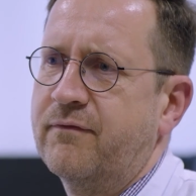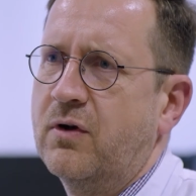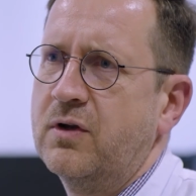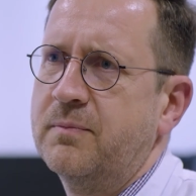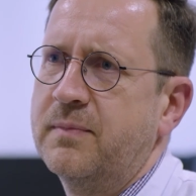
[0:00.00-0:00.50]

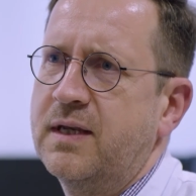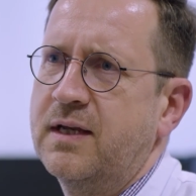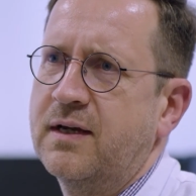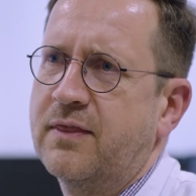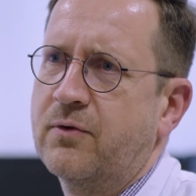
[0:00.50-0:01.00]
volume
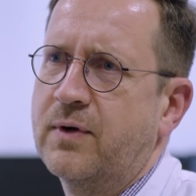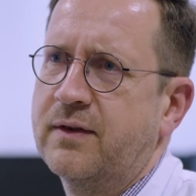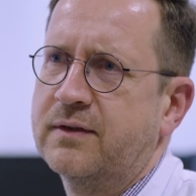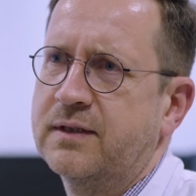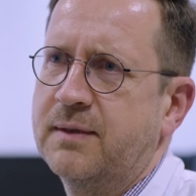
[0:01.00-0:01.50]
here and
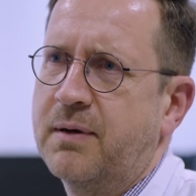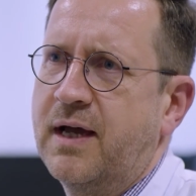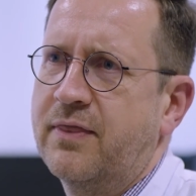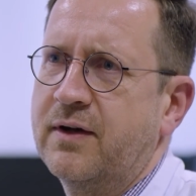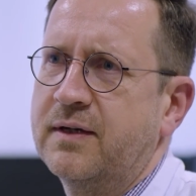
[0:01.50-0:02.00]
apply
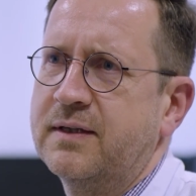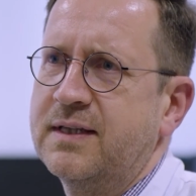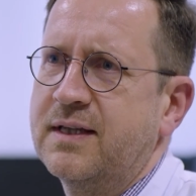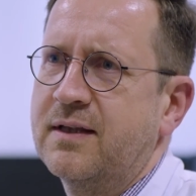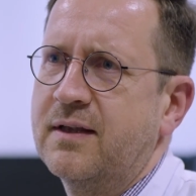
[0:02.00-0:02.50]
the
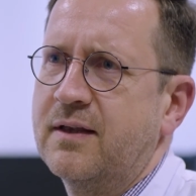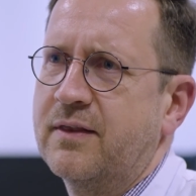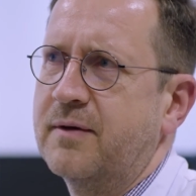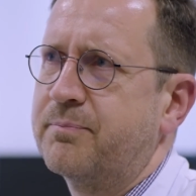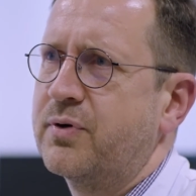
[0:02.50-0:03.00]

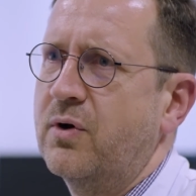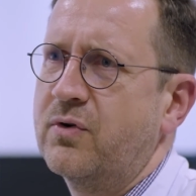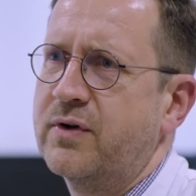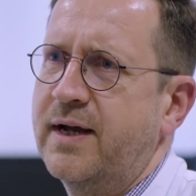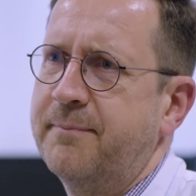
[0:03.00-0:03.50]

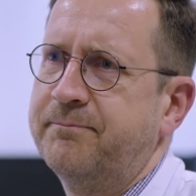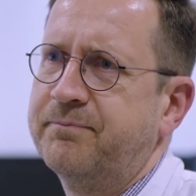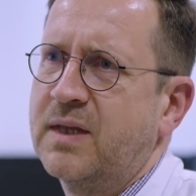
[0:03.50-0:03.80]
program.